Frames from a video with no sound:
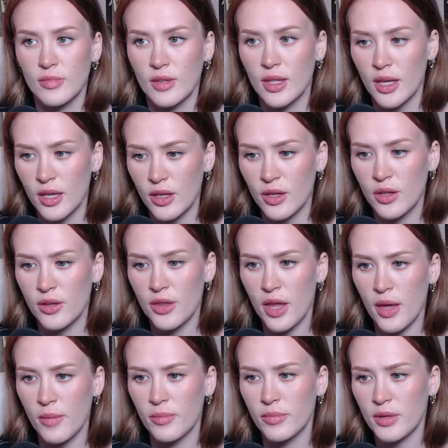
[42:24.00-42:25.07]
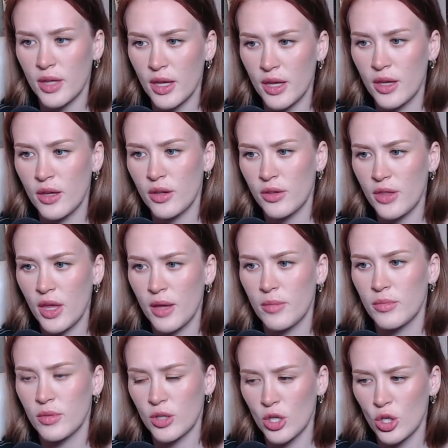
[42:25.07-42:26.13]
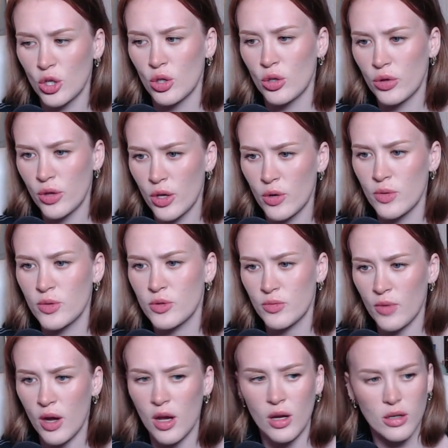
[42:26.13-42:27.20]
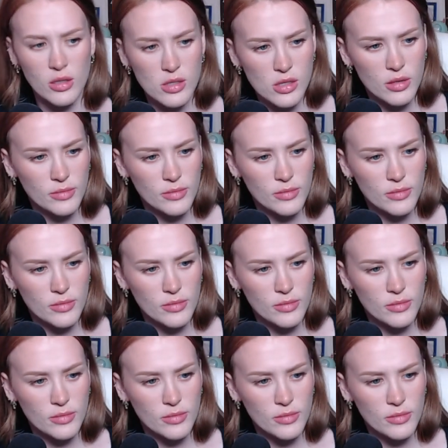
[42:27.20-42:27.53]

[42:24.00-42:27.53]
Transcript: Kill them, kill them, kill those rocks.